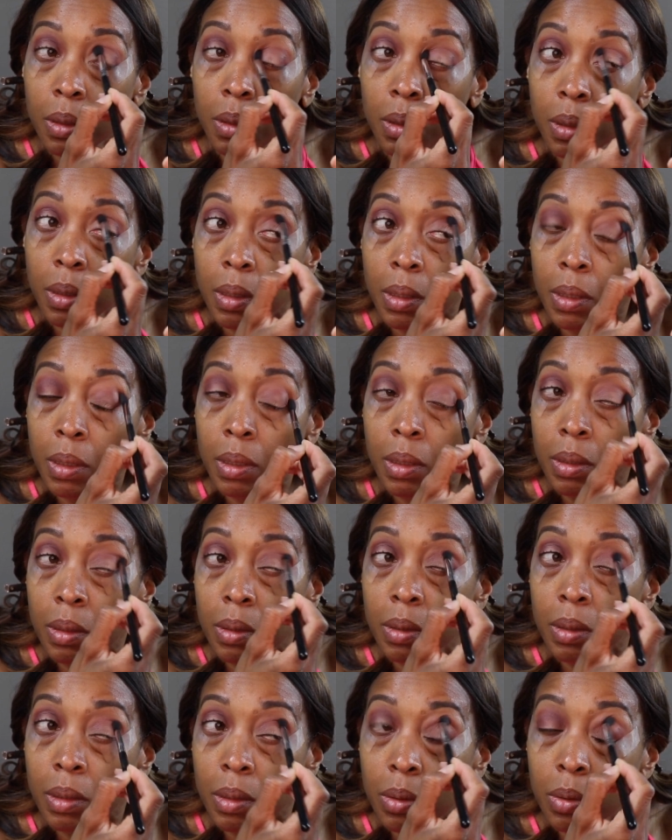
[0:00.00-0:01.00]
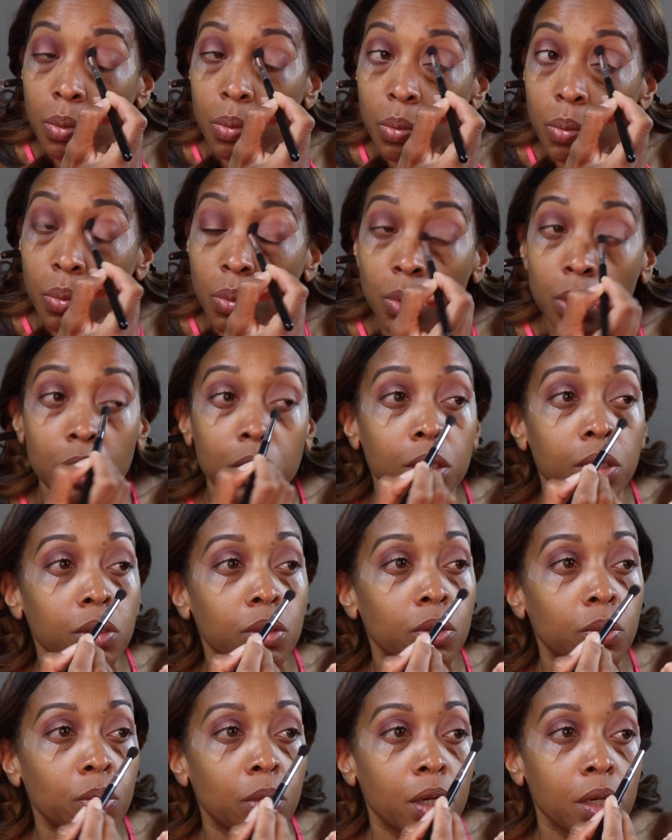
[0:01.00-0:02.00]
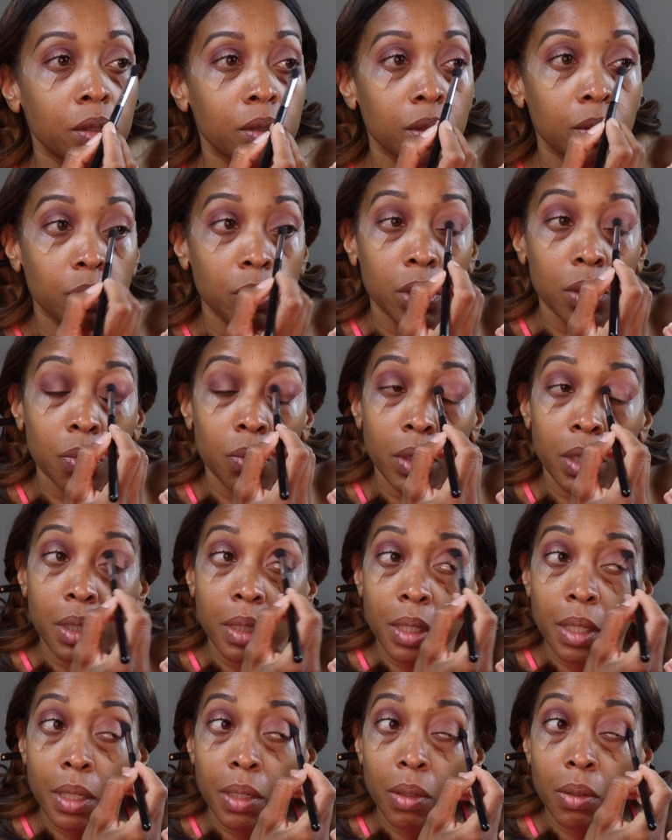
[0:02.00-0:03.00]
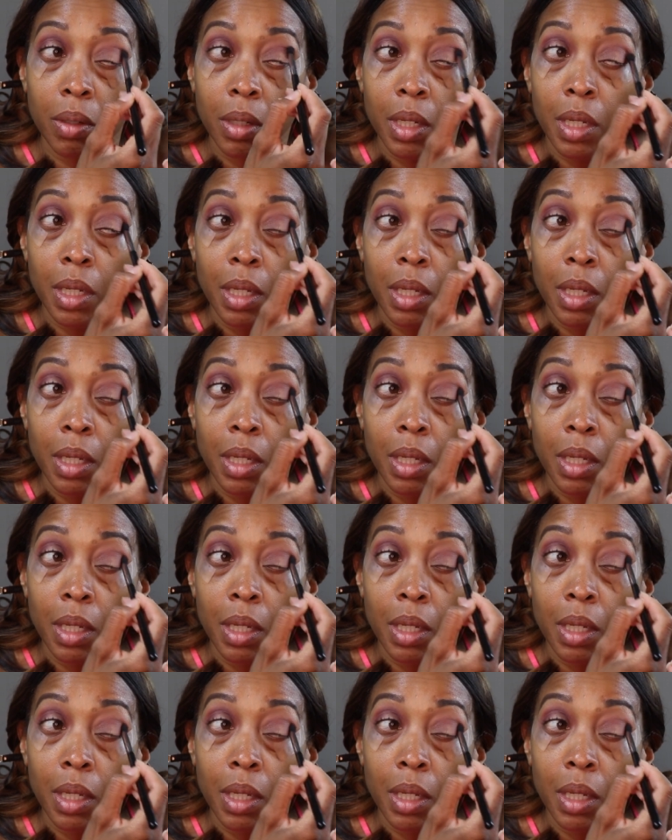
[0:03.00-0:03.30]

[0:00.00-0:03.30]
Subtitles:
Yeah, it's really surprising me right now.